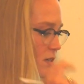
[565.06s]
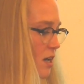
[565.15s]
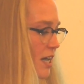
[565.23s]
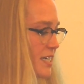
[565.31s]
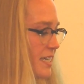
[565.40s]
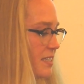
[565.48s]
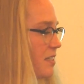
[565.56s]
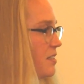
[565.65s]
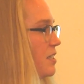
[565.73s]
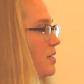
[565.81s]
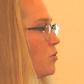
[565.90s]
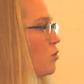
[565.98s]

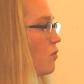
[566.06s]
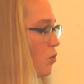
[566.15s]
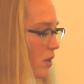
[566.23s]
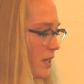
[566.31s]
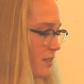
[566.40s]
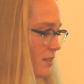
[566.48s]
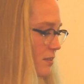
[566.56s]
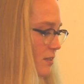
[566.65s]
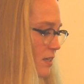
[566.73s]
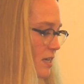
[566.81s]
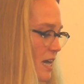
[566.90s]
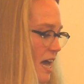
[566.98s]
identity of Åland,
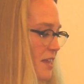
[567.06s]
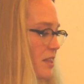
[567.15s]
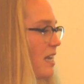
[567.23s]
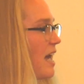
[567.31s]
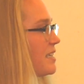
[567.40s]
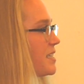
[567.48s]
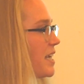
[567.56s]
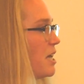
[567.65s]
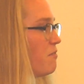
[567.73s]
and the landscape